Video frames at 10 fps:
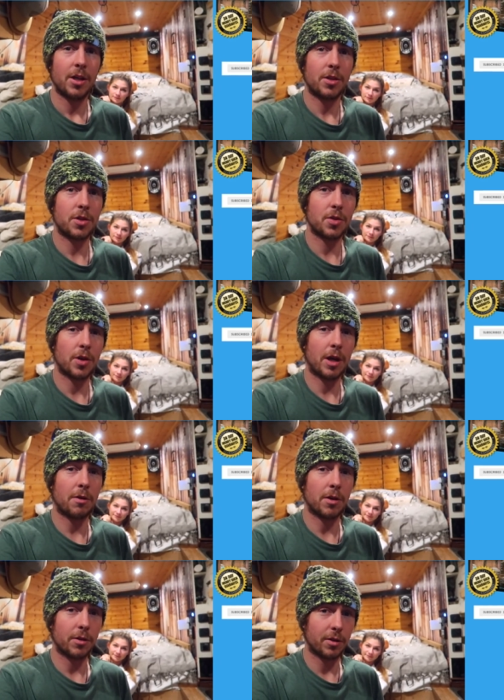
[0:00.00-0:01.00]
to sort
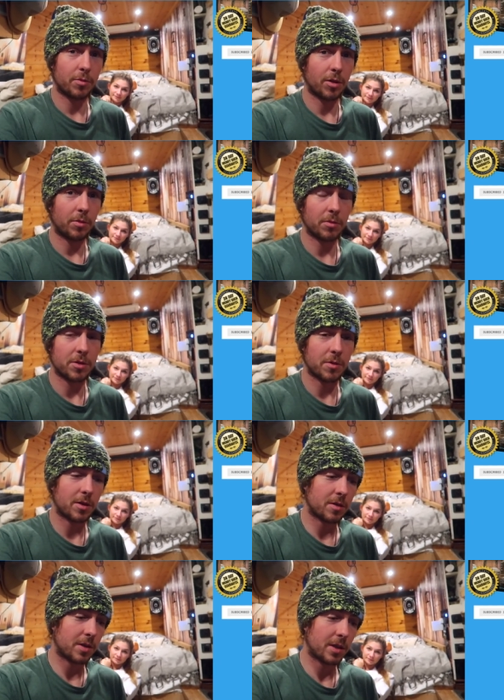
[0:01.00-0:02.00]
out another problem
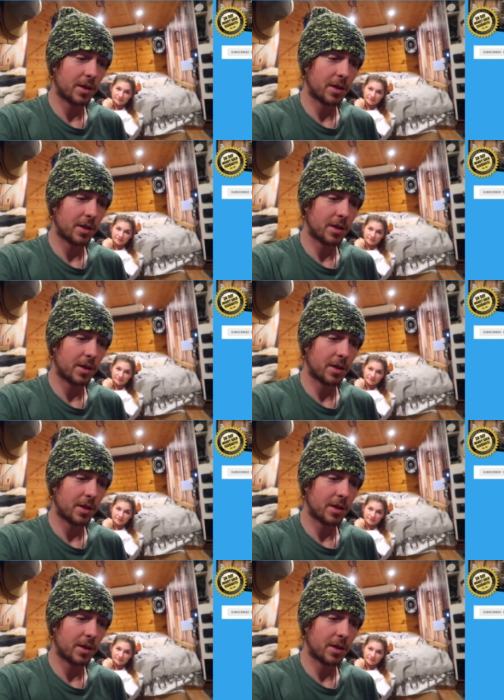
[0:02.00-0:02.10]
tomorrow.